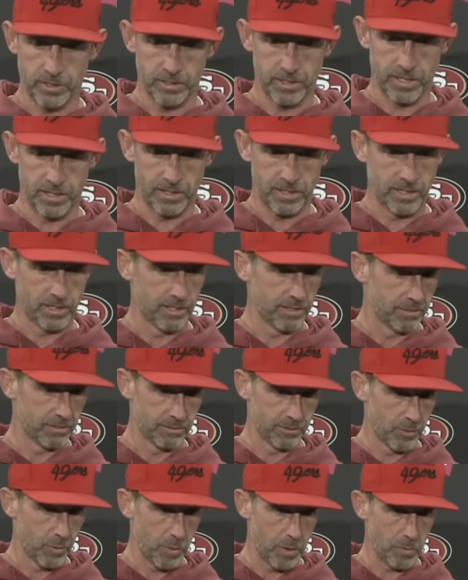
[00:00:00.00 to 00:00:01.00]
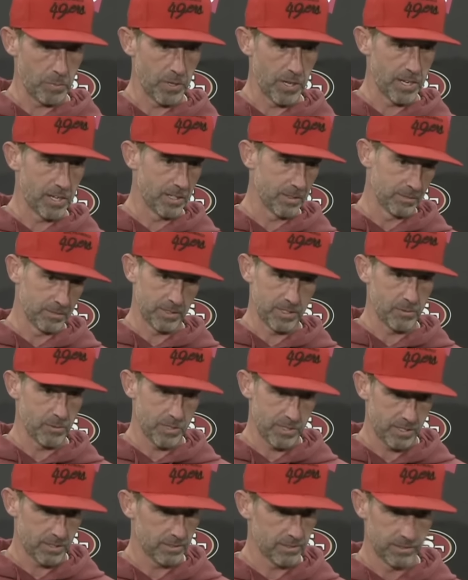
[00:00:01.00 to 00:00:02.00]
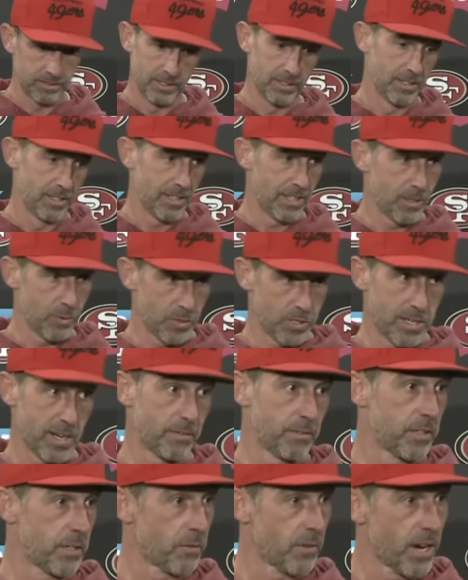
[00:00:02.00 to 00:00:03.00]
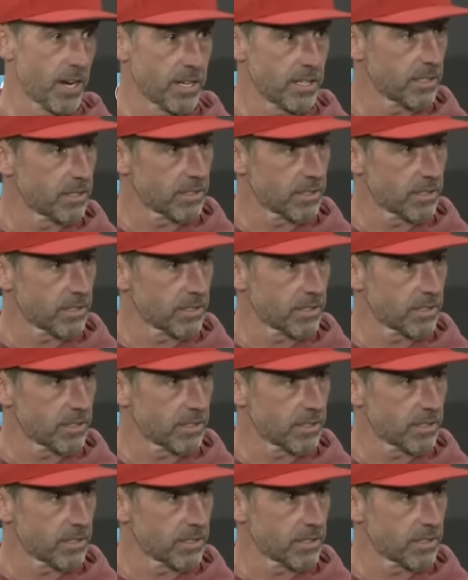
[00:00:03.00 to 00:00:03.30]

And then when we played him, he was definitely right.